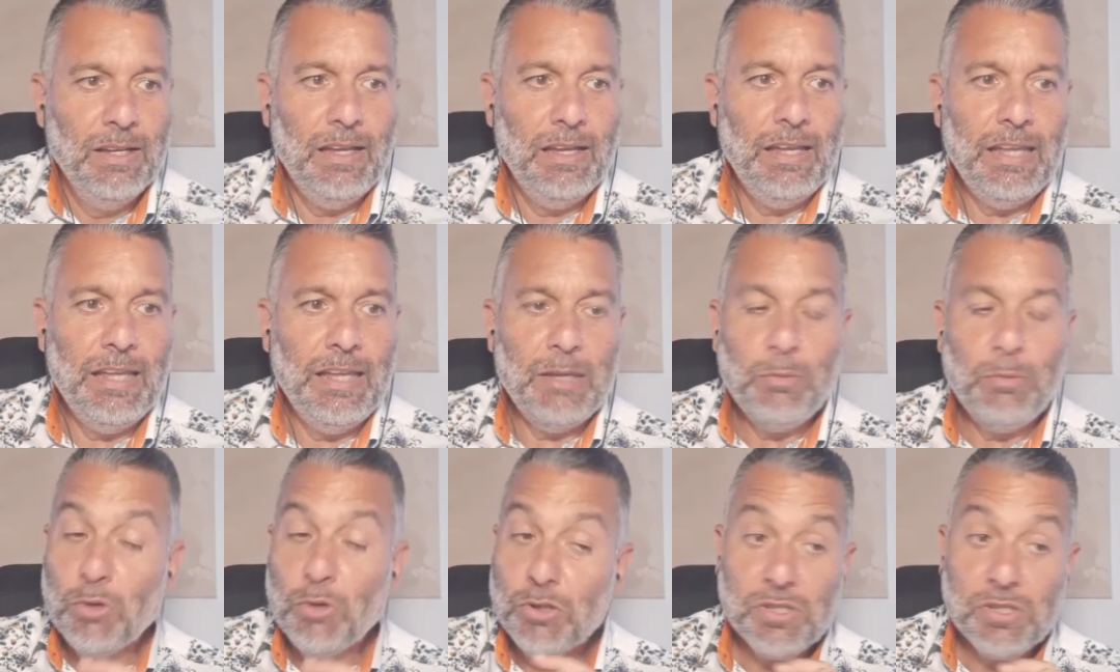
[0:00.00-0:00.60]

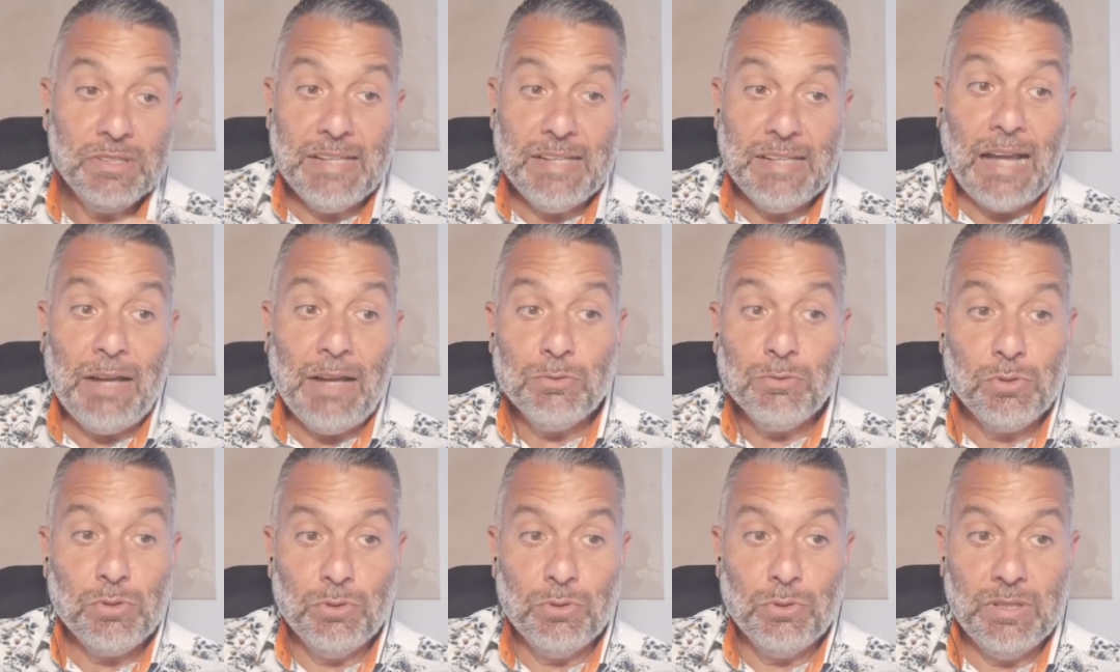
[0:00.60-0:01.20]
It wasn't
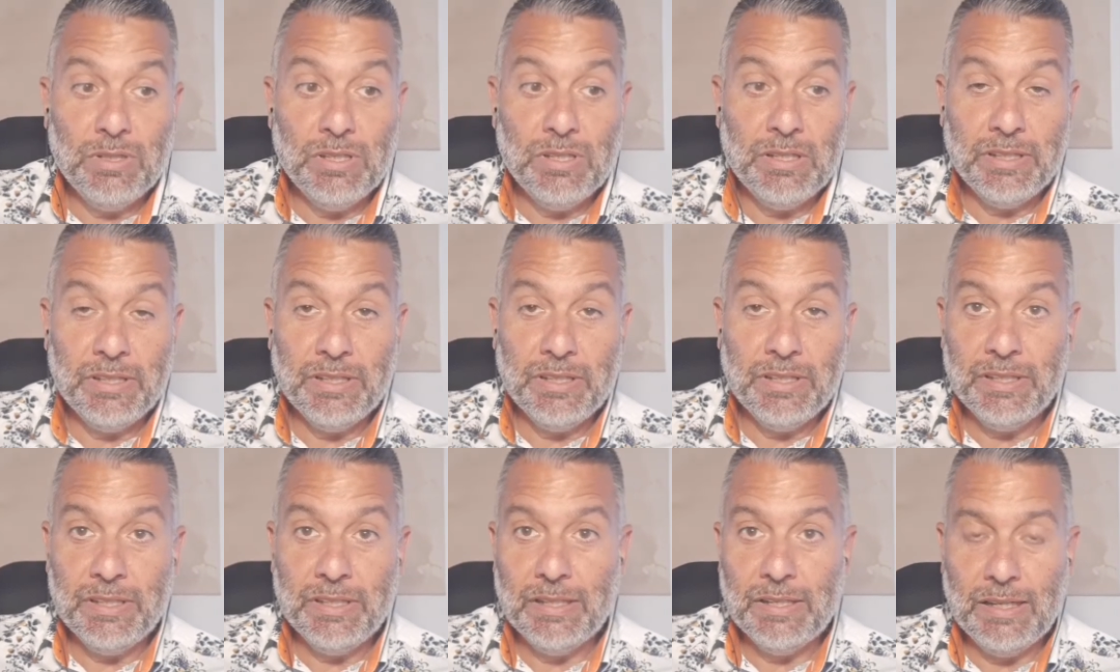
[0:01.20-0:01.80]
down to
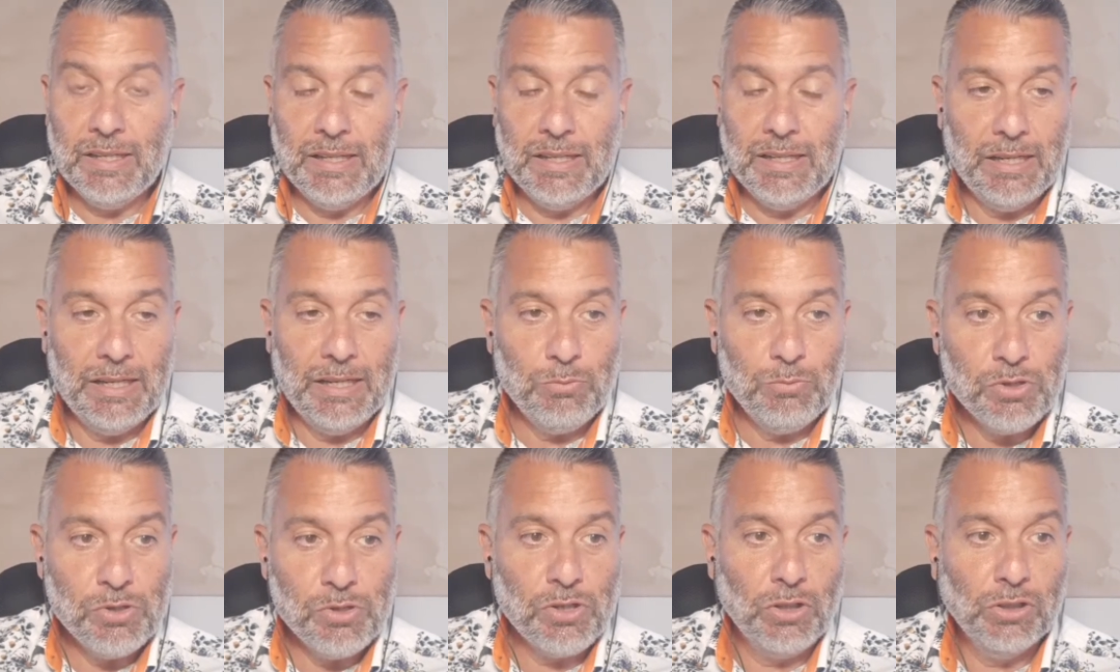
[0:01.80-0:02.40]
the
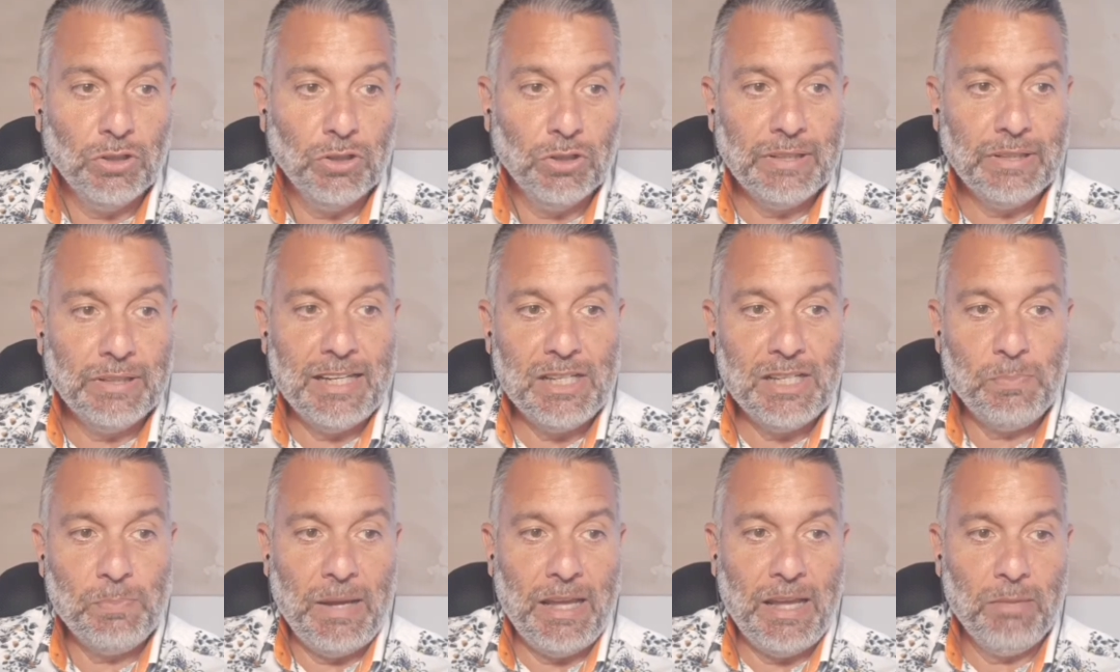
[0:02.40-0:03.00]
result
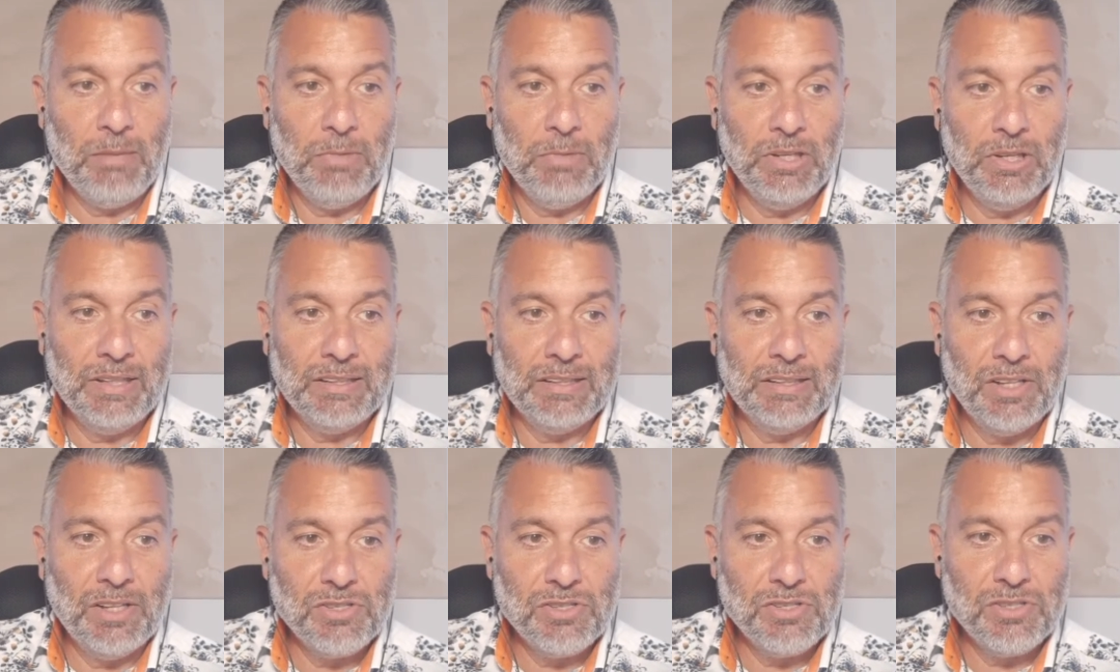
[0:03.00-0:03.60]
against Bayern
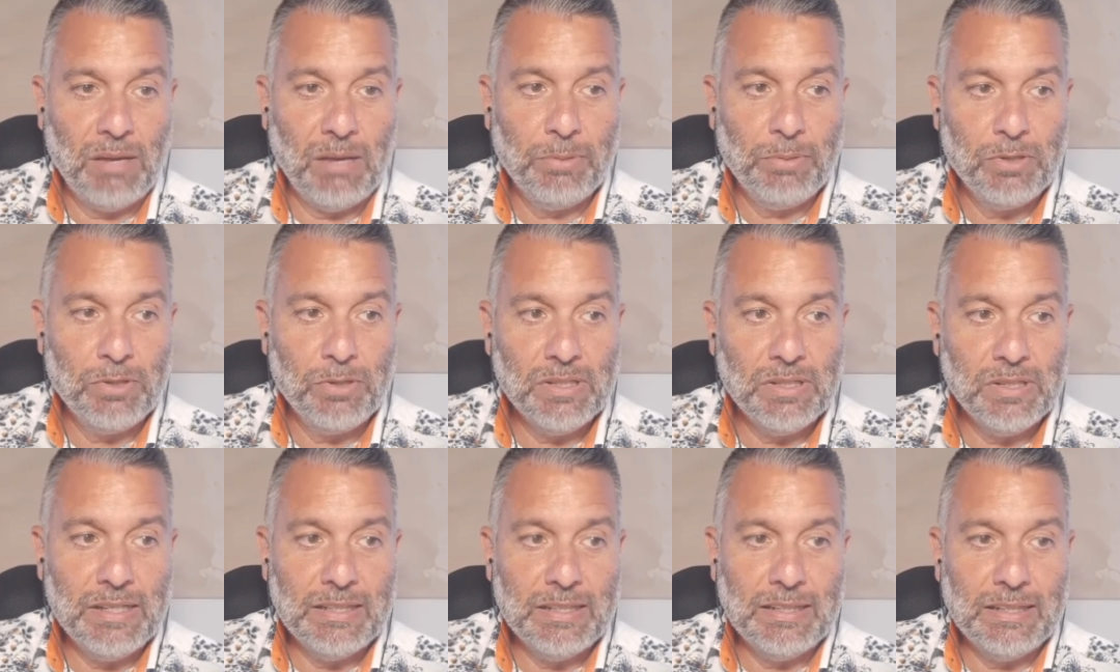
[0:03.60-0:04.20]
Munich in the
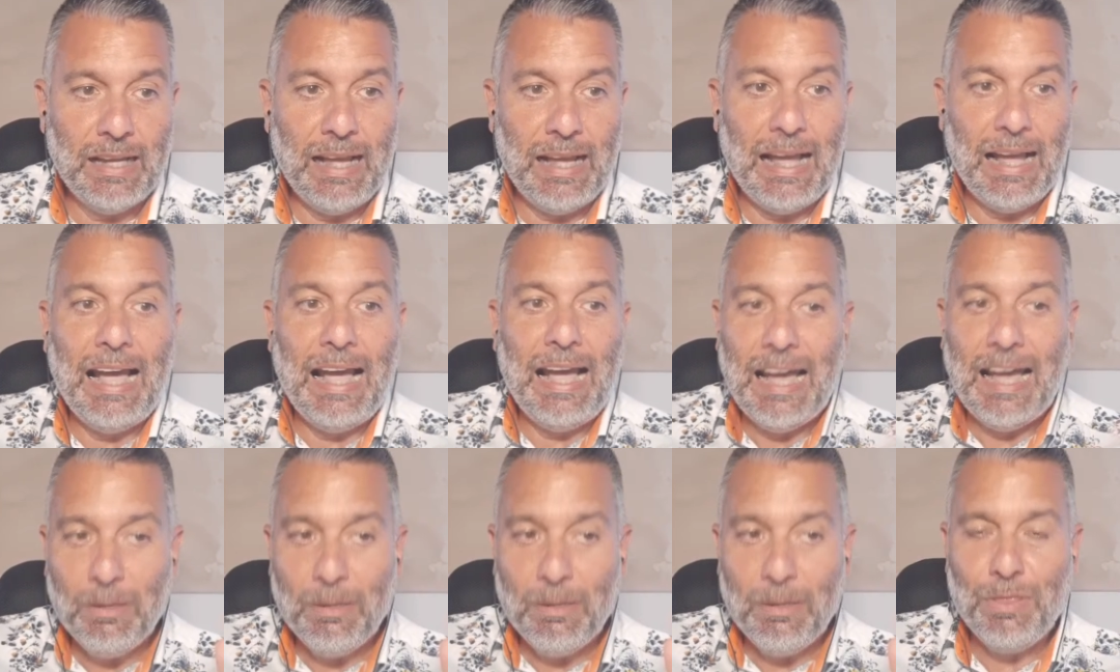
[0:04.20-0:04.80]
Champions League.
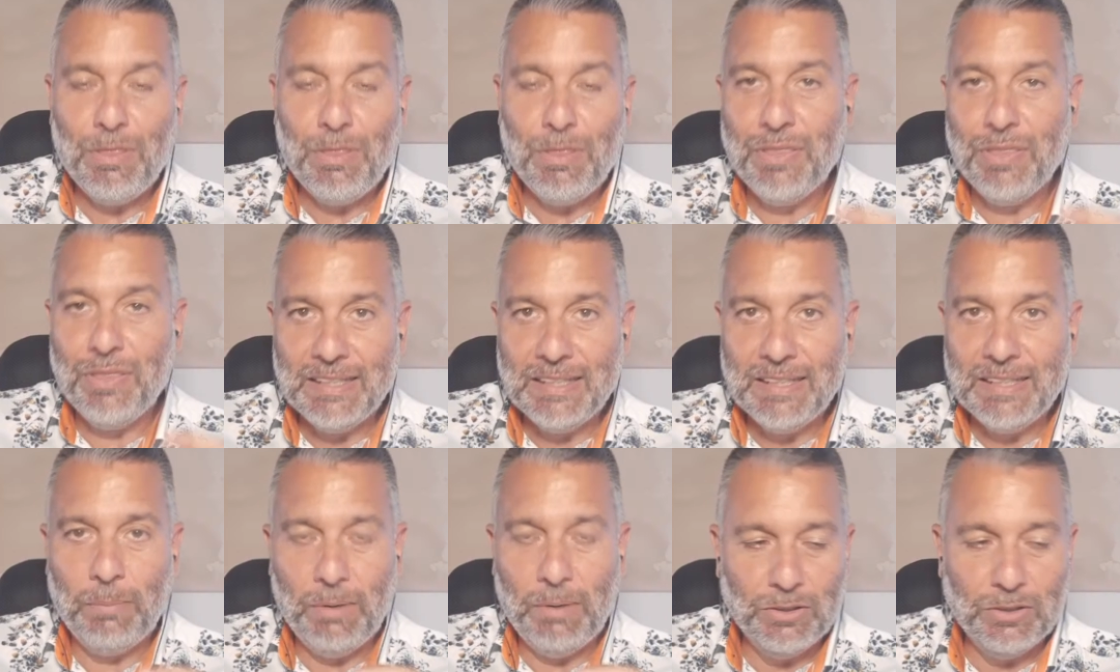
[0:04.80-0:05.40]
I had been
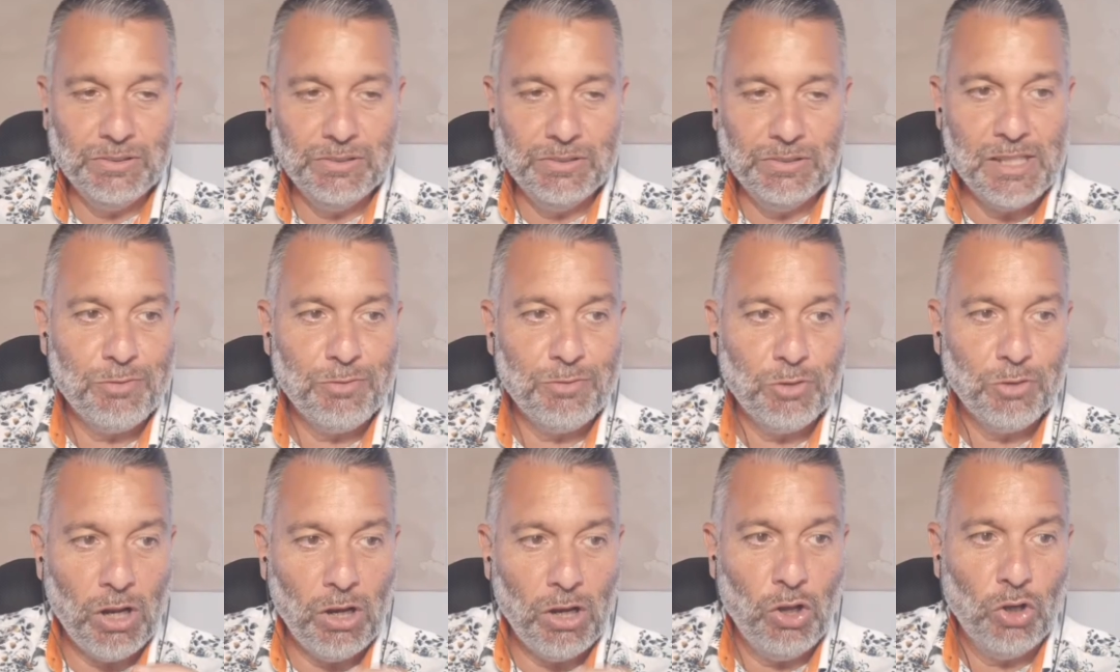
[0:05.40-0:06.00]
thinking about this
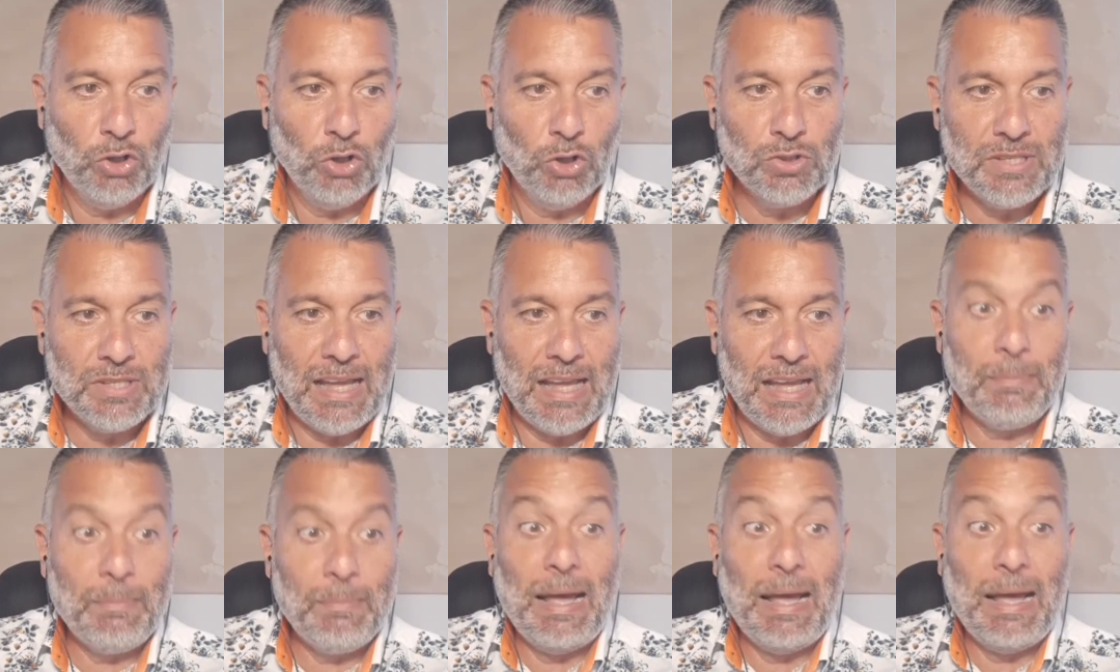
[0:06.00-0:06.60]
for a long
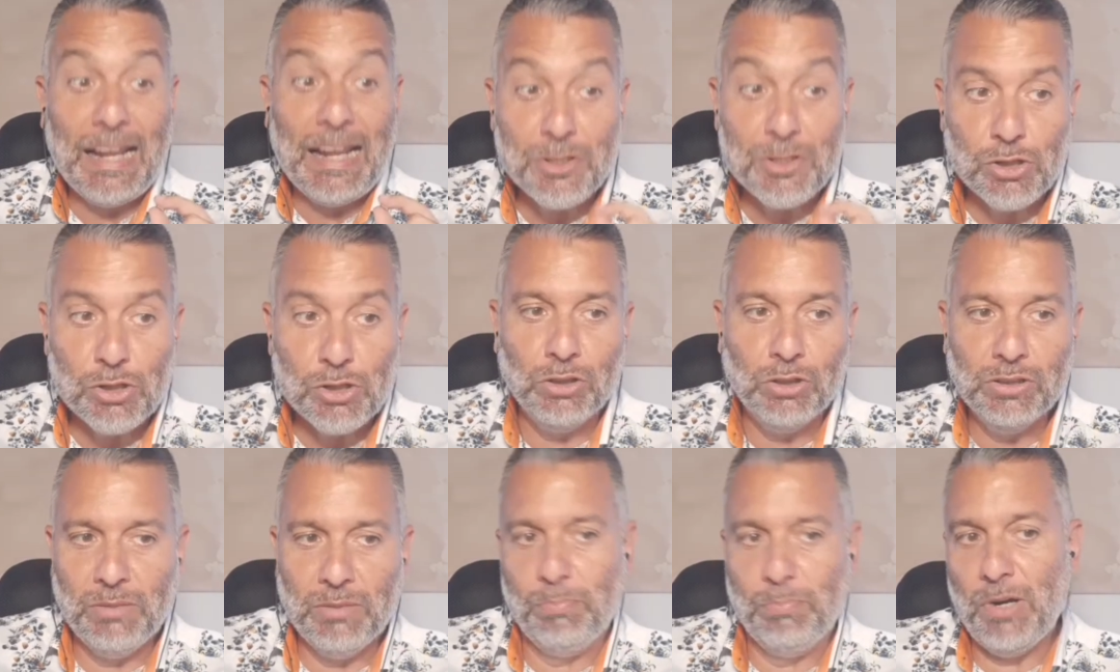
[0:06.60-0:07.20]
time, and I
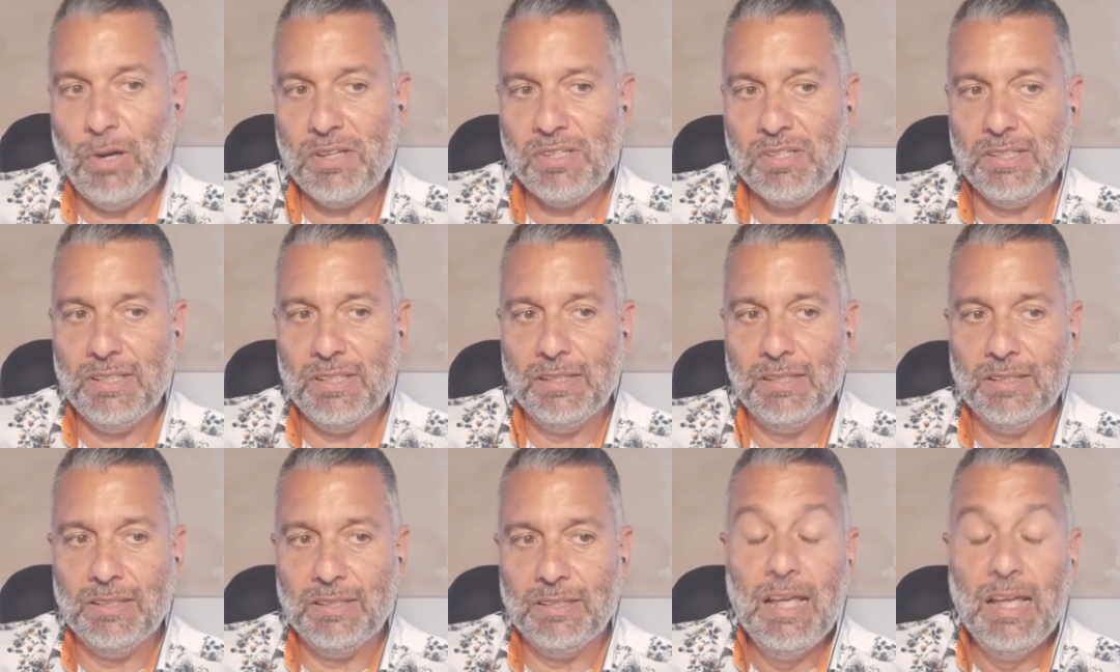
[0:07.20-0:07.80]
told the
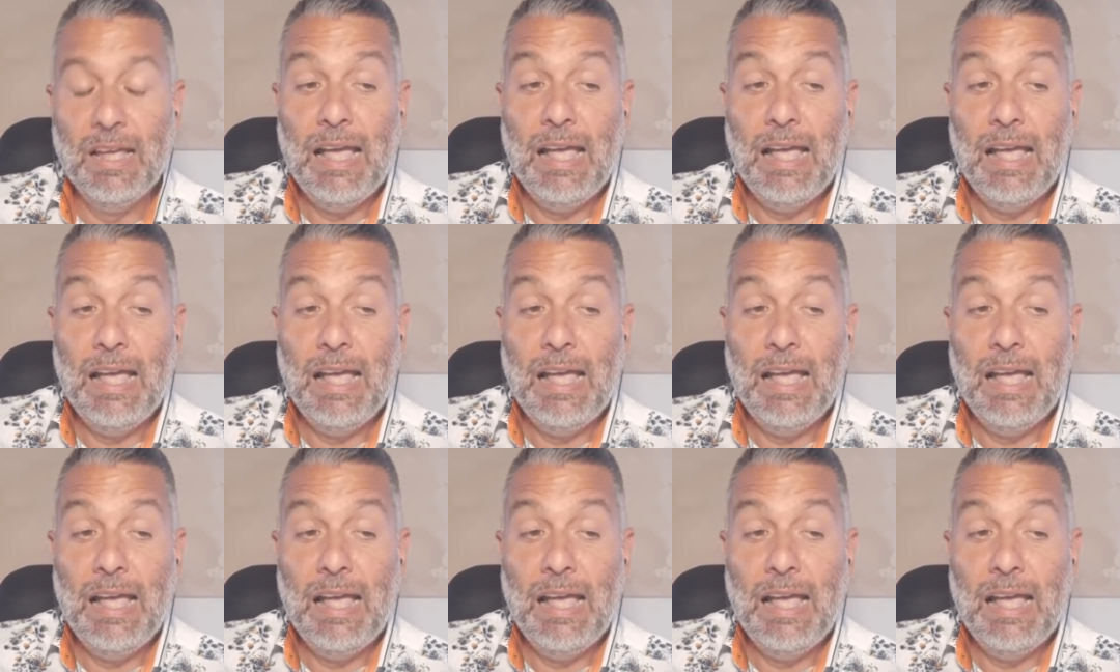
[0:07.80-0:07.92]
president.